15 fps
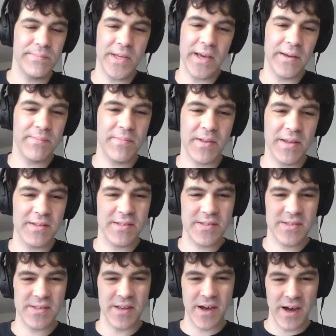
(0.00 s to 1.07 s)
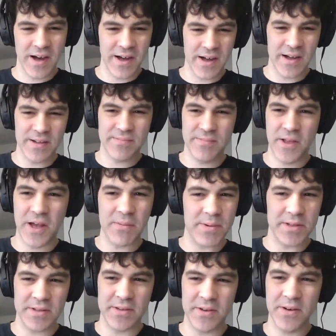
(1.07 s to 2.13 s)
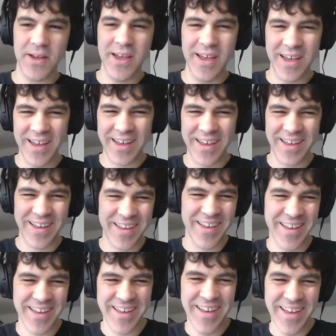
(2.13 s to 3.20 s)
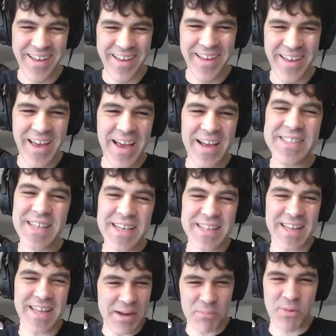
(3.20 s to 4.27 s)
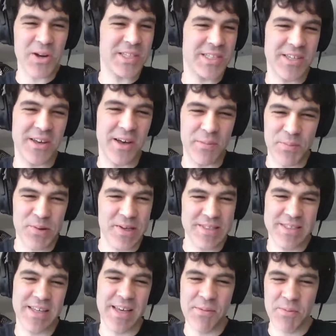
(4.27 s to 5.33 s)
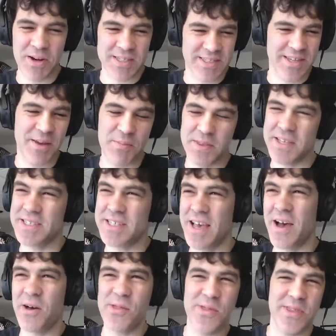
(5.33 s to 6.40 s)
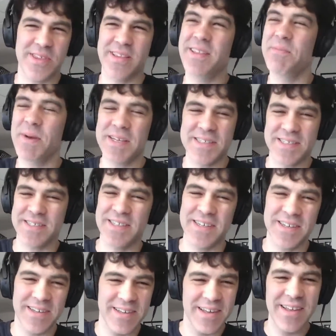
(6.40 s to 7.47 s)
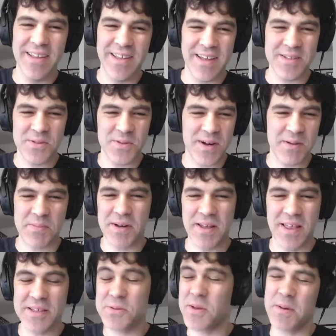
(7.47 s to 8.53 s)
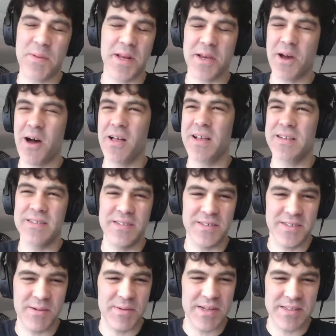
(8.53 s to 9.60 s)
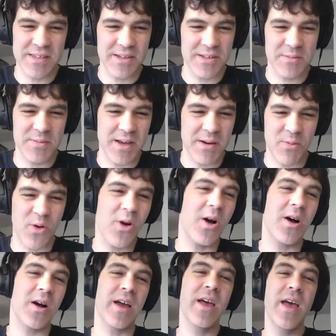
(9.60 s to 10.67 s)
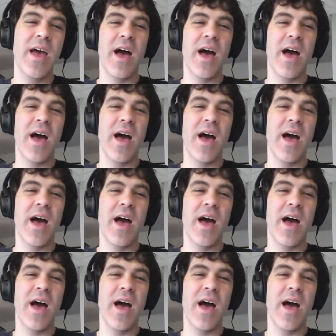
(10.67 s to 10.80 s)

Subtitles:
yeah, it's not a big deal. It's like the Emirates Cup. It's the Emirates Cup of the South, basically. That's what I'm gonna call it until somebody tells me I'm wrong.